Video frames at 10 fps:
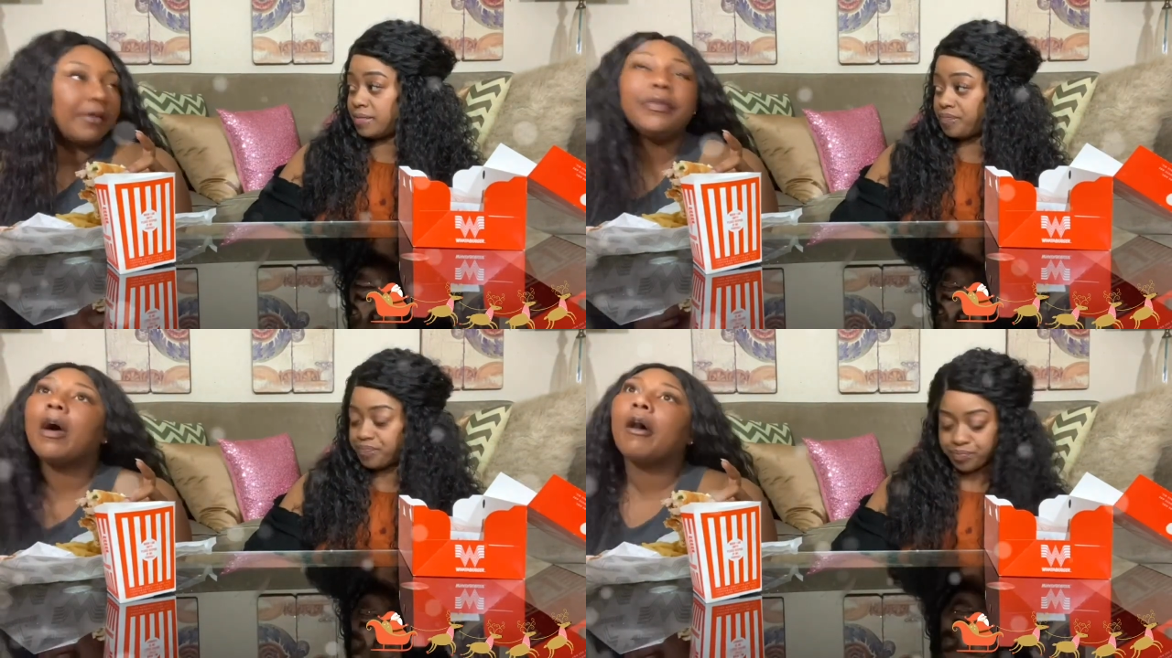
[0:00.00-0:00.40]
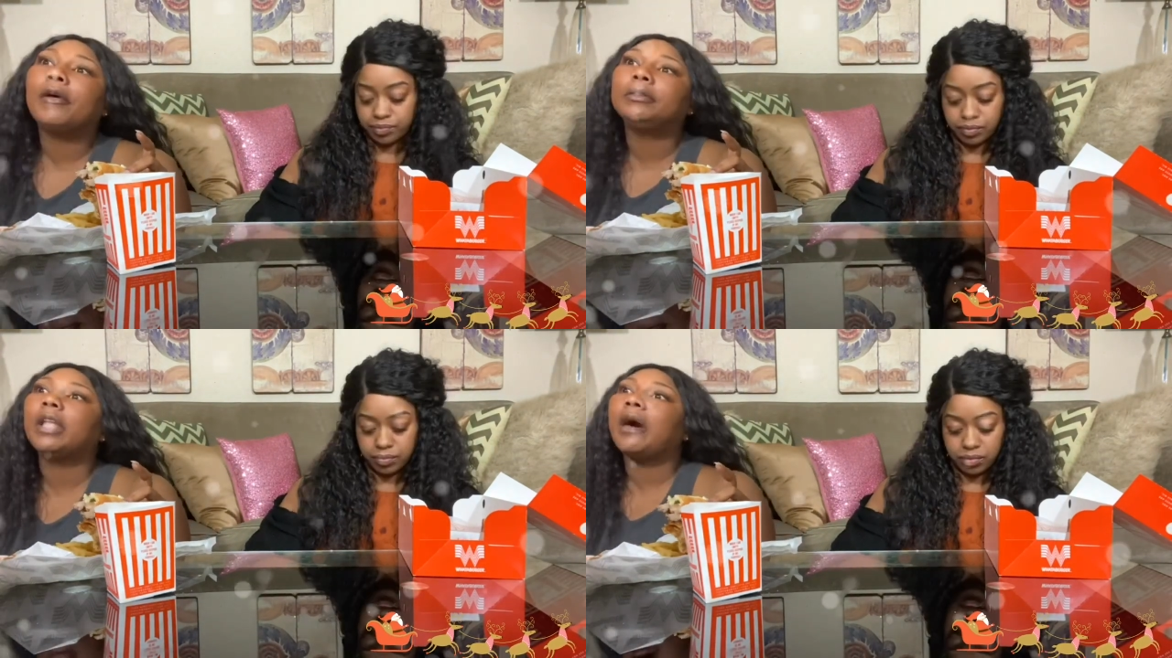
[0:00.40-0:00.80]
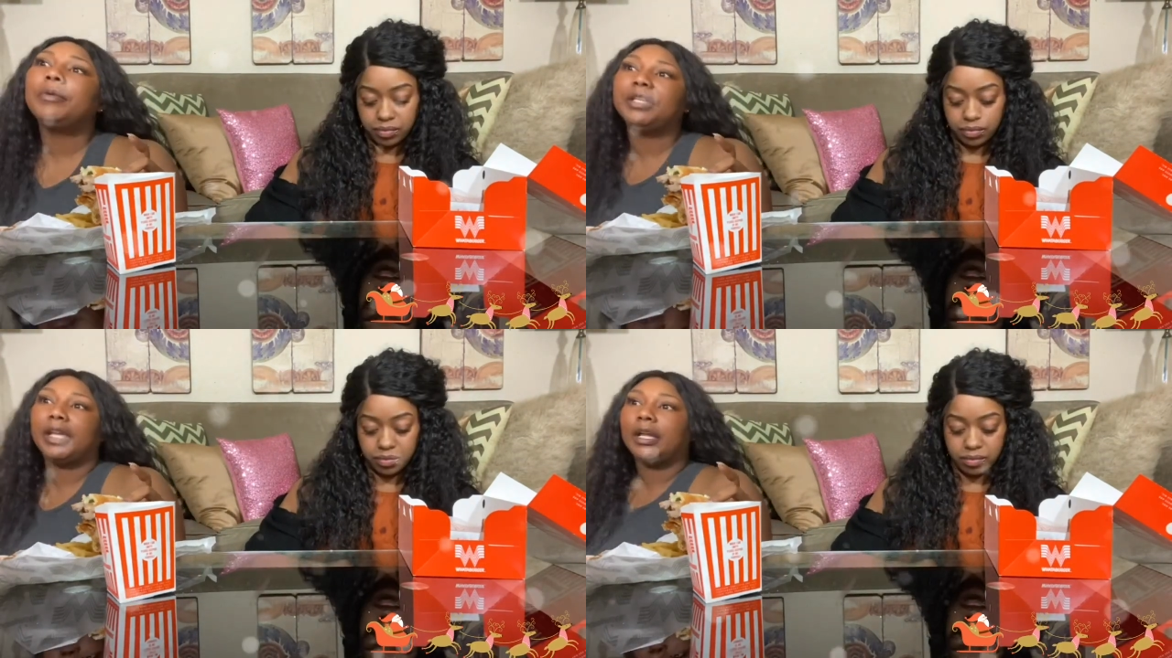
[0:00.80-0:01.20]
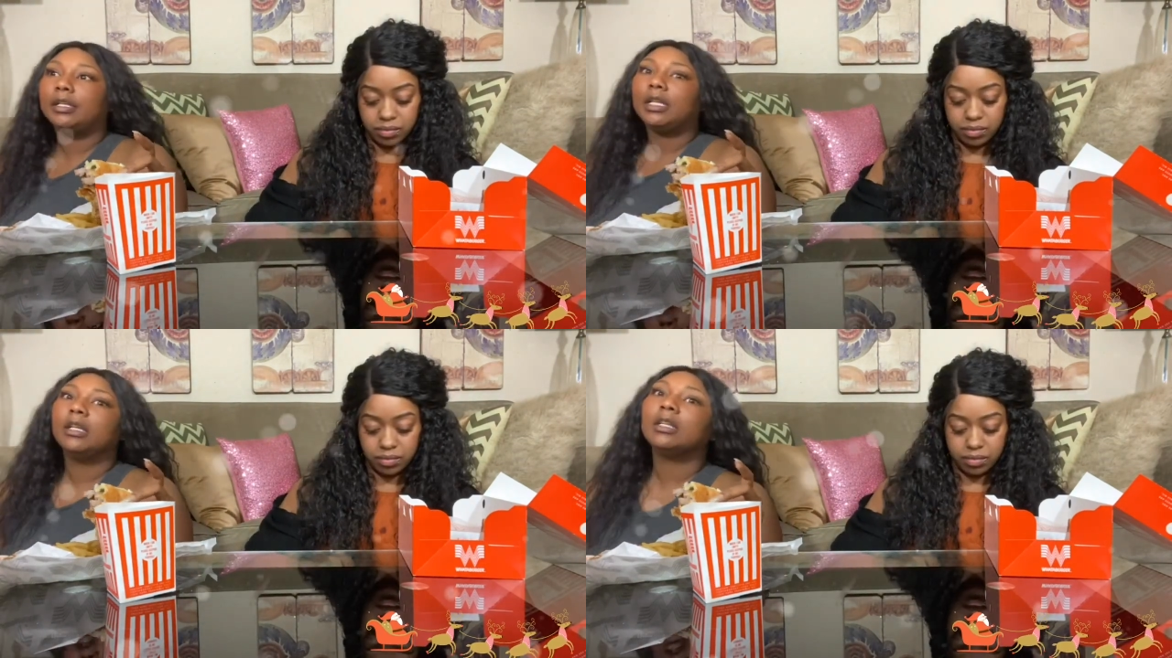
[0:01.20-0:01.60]
Speaker 1: No, not with
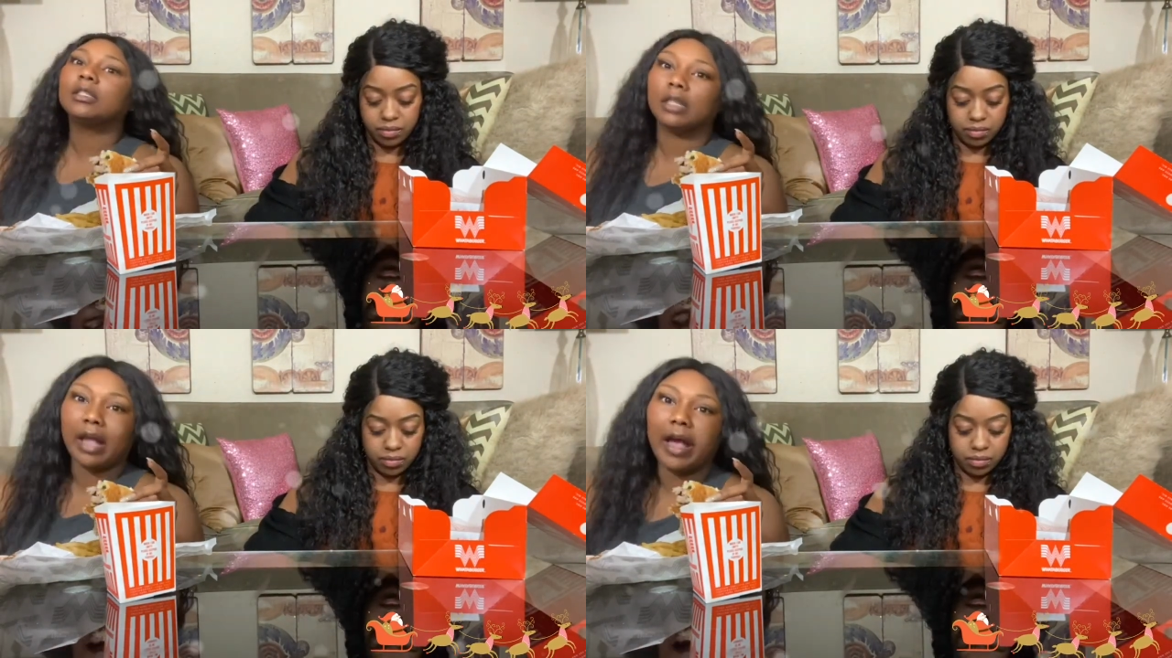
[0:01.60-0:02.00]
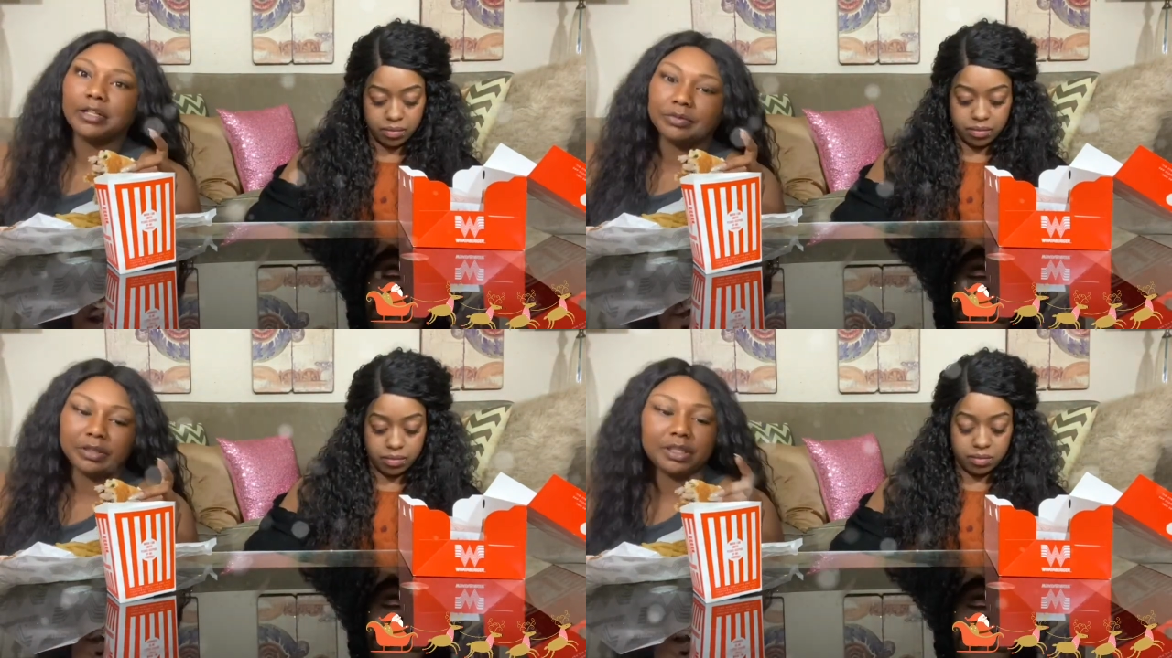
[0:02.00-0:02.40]
Andy. It's the actual